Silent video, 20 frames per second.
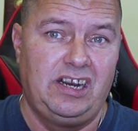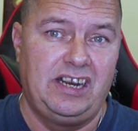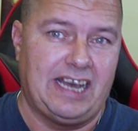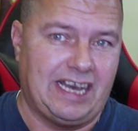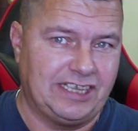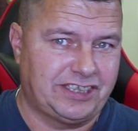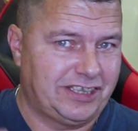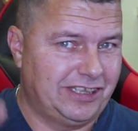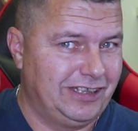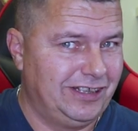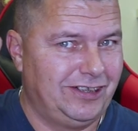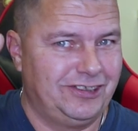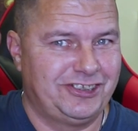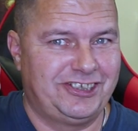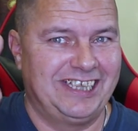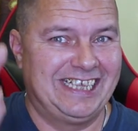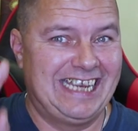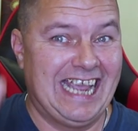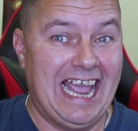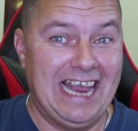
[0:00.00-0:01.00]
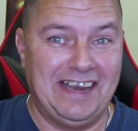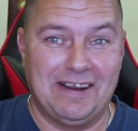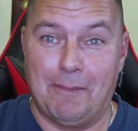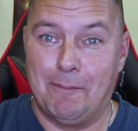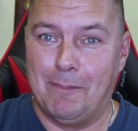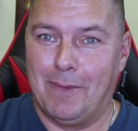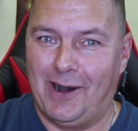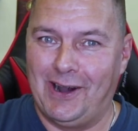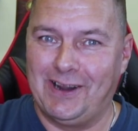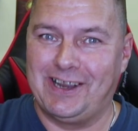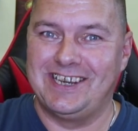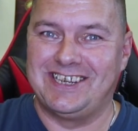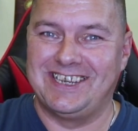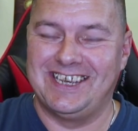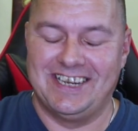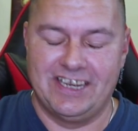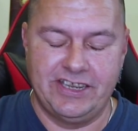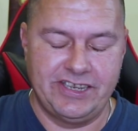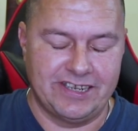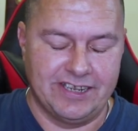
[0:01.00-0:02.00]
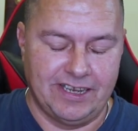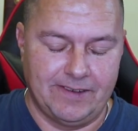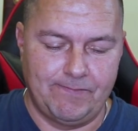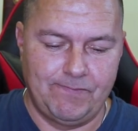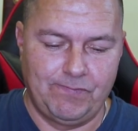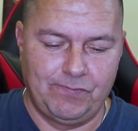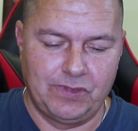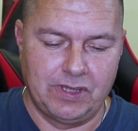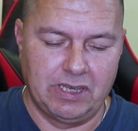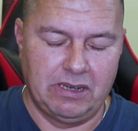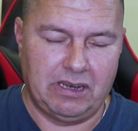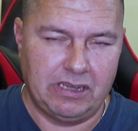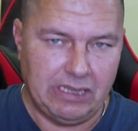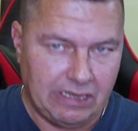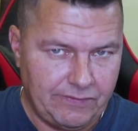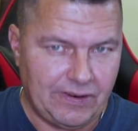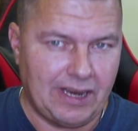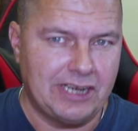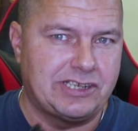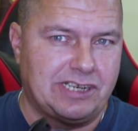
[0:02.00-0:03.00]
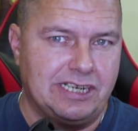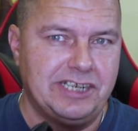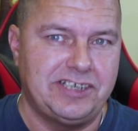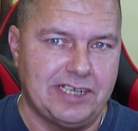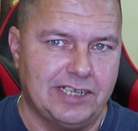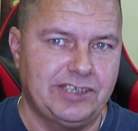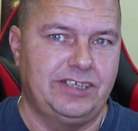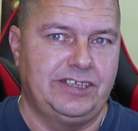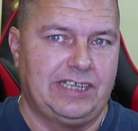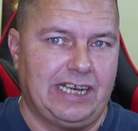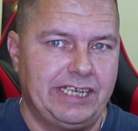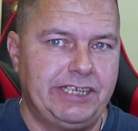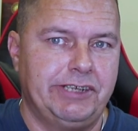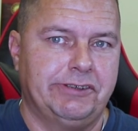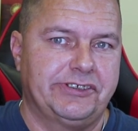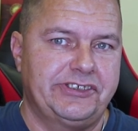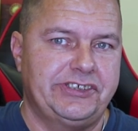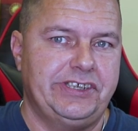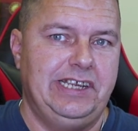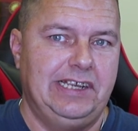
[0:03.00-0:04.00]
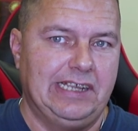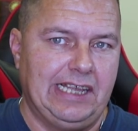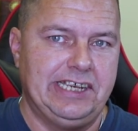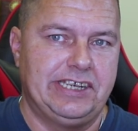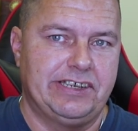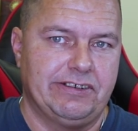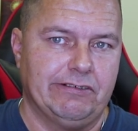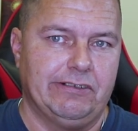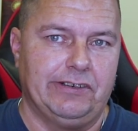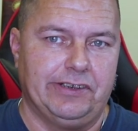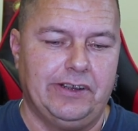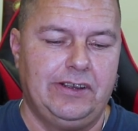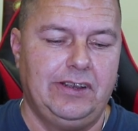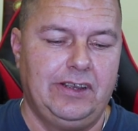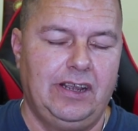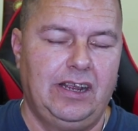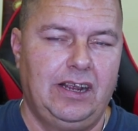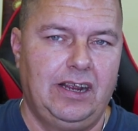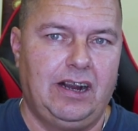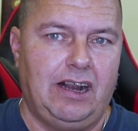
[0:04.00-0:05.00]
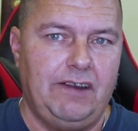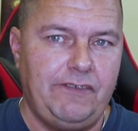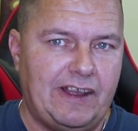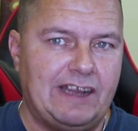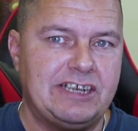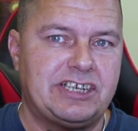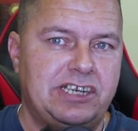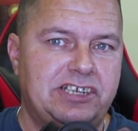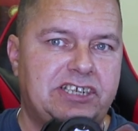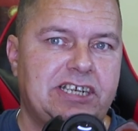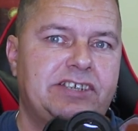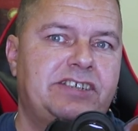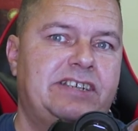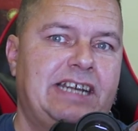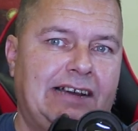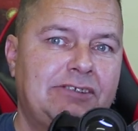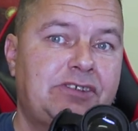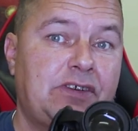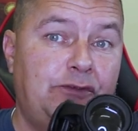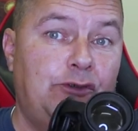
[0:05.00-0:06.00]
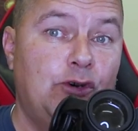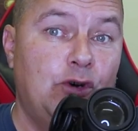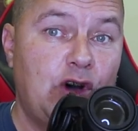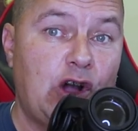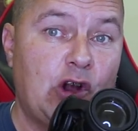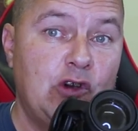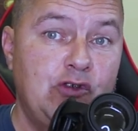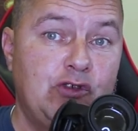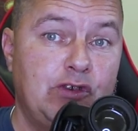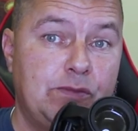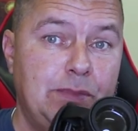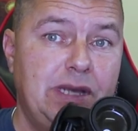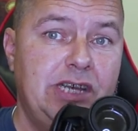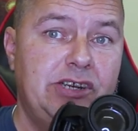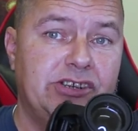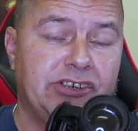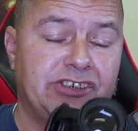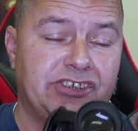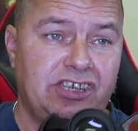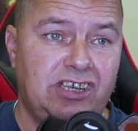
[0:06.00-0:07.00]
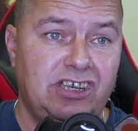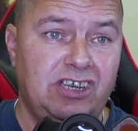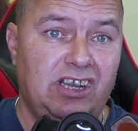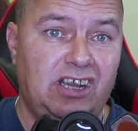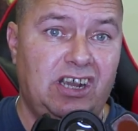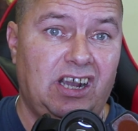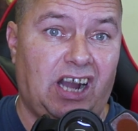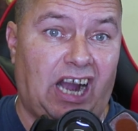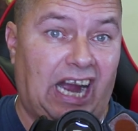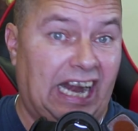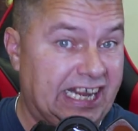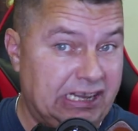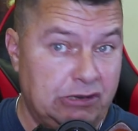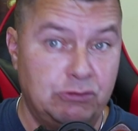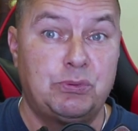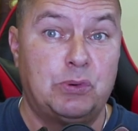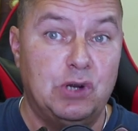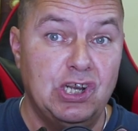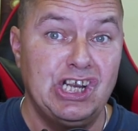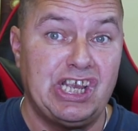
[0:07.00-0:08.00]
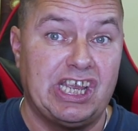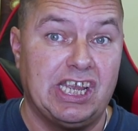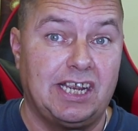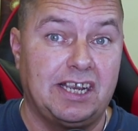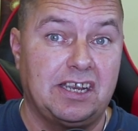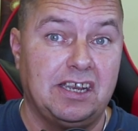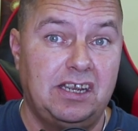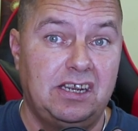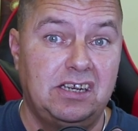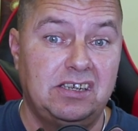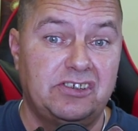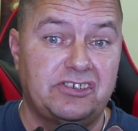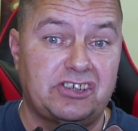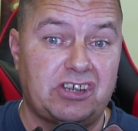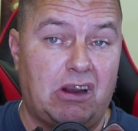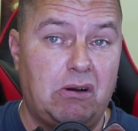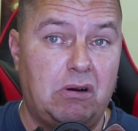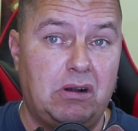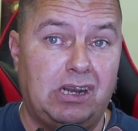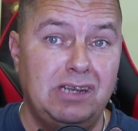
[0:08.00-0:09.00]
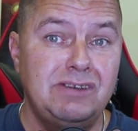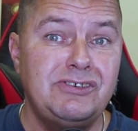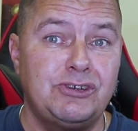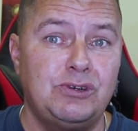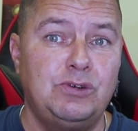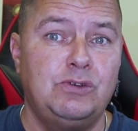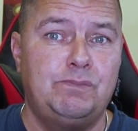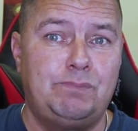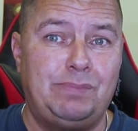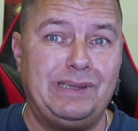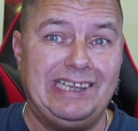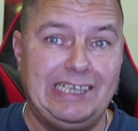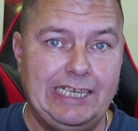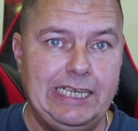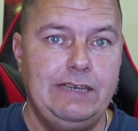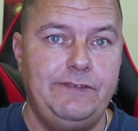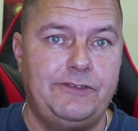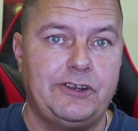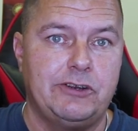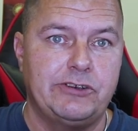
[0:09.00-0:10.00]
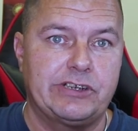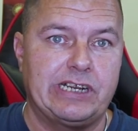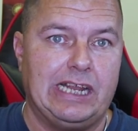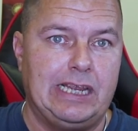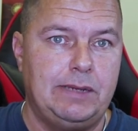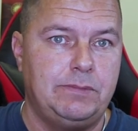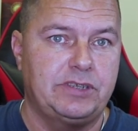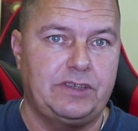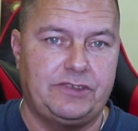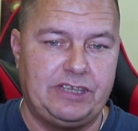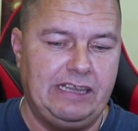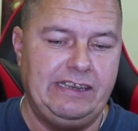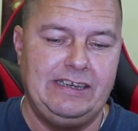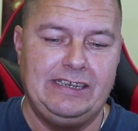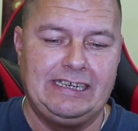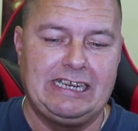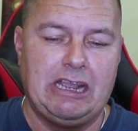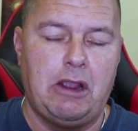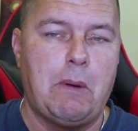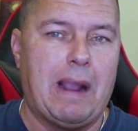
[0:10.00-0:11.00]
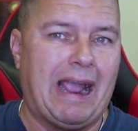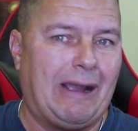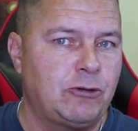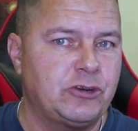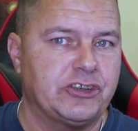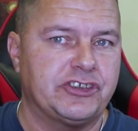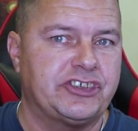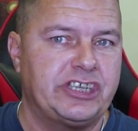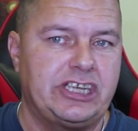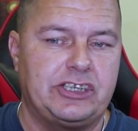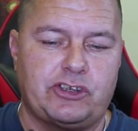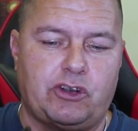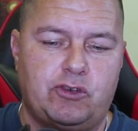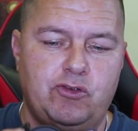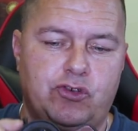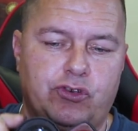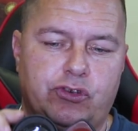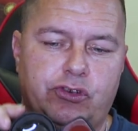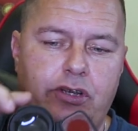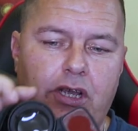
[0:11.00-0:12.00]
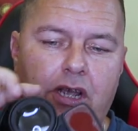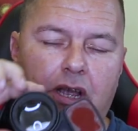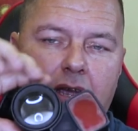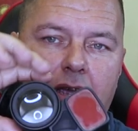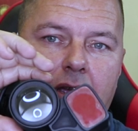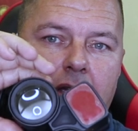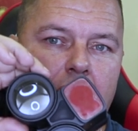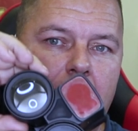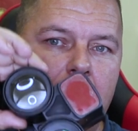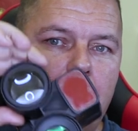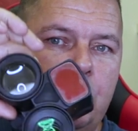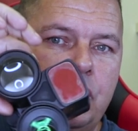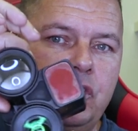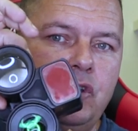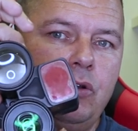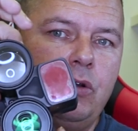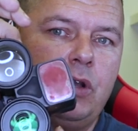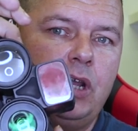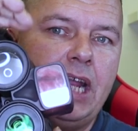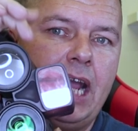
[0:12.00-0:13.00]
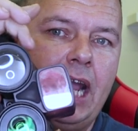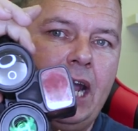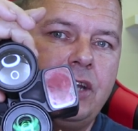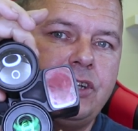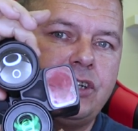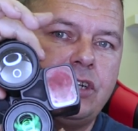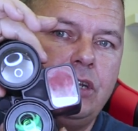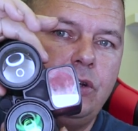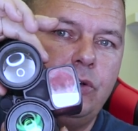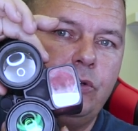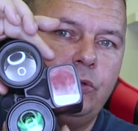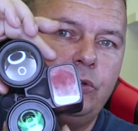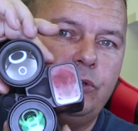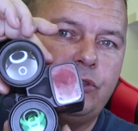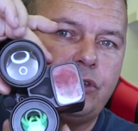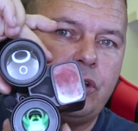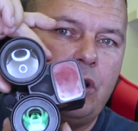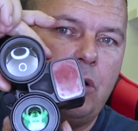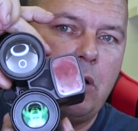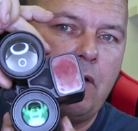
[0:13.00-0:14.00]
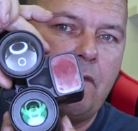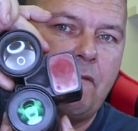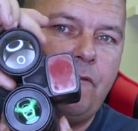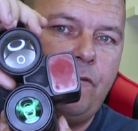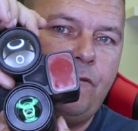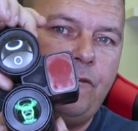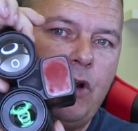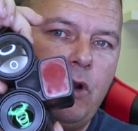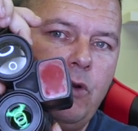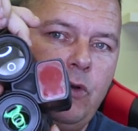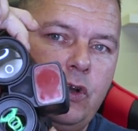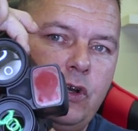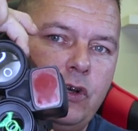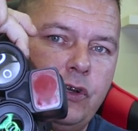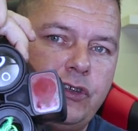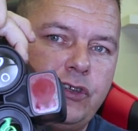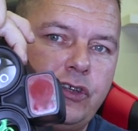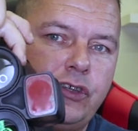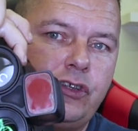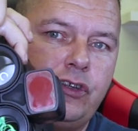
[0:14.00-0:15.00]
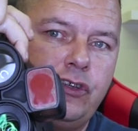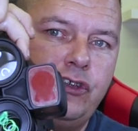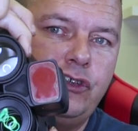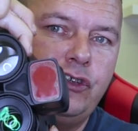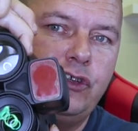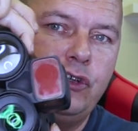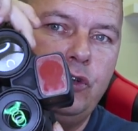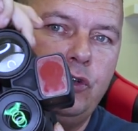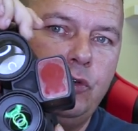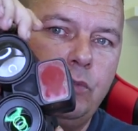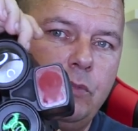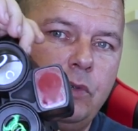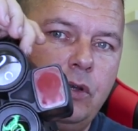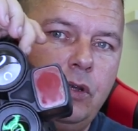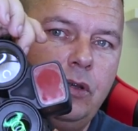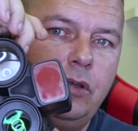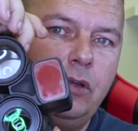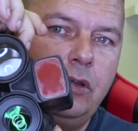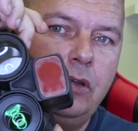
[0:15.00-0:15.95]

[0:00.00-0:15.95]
That's a lot again, marketing, isn't it? Well, I've actually tested that, you'll see later on. I've actually tested that at 400 meters and it was working. So I sort of believe those claims. I don't go out to 600, but you can actually also focus the zoom,